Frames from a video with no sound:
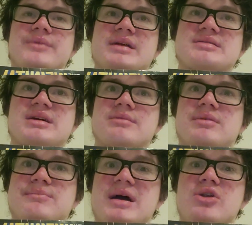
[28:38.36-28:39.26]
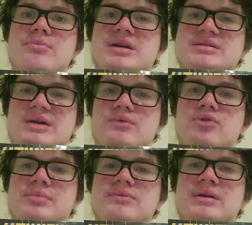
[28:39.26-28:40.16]
it's going to be better, because I will
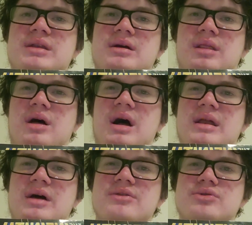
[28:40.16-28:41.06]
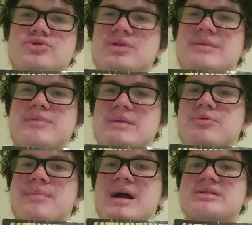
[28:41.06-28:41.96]
be reading a lot other trade
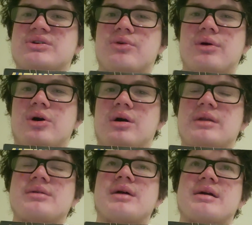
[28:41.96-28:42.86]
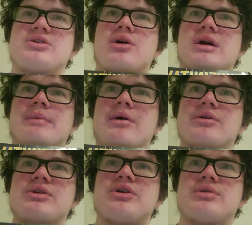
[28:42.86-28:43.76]
paperbacks going on and talking
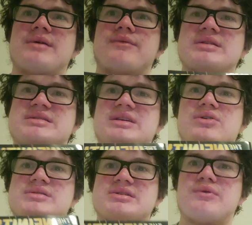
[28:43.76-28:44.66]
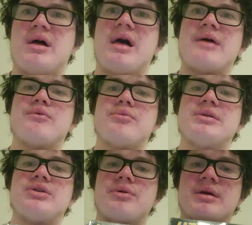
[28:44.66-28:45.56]
about, different series as well. I will be
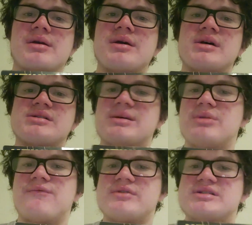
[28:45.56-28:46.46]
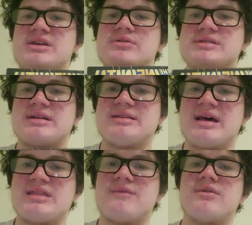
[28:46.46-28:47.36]
doing some different series like
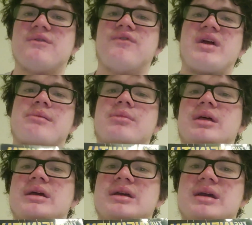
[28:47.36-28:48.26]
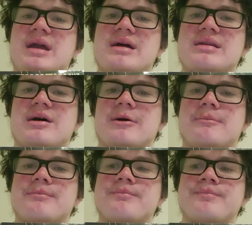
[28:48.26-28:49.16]
Death of the Family
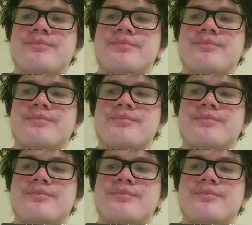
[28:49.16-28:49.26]
and